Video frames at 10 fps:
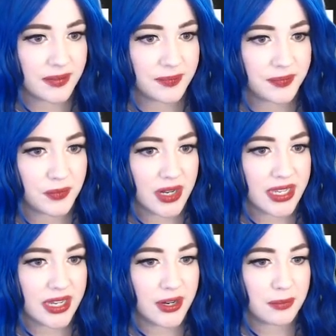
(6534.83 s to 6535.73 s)
right
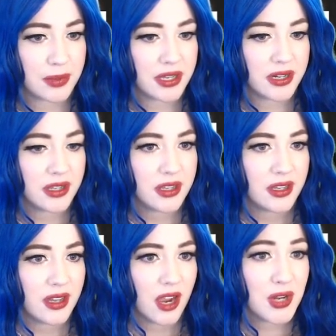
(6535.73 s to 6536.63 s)
here, but
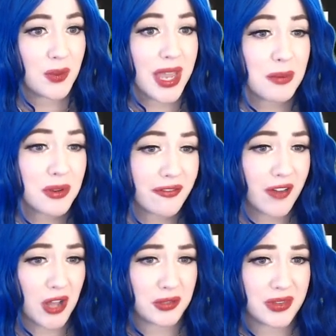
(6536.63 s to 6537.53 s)
are you able to
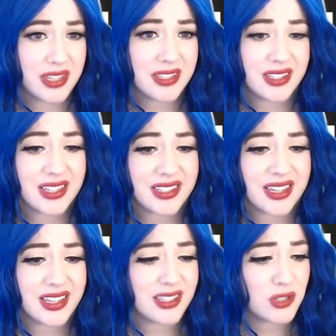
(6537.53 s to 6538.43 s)
follow this? Is
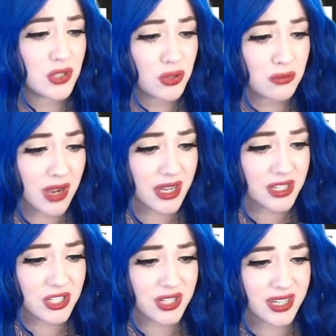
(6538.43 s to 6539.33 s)
it too
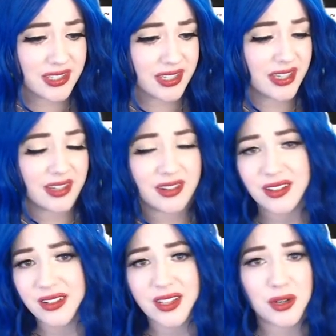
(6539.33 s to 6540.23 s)
much? Is it,
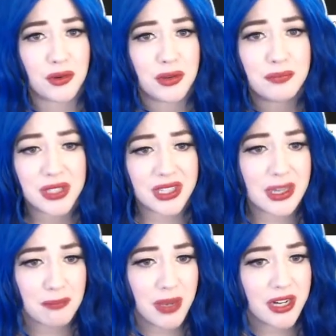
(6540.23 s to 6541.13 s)
completely
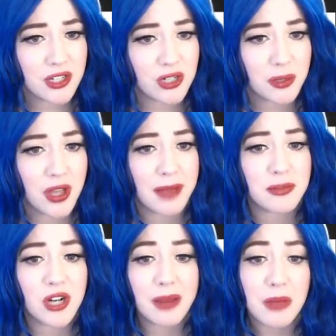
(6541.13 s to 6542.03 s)
impenetrable? I'm
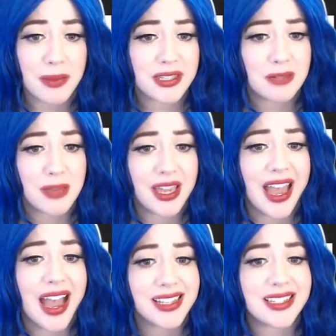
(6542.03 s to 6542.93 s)
trying my best to make it
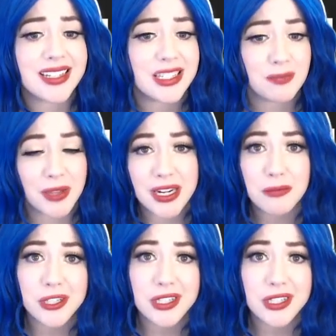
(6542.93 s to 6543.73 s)
as explainable as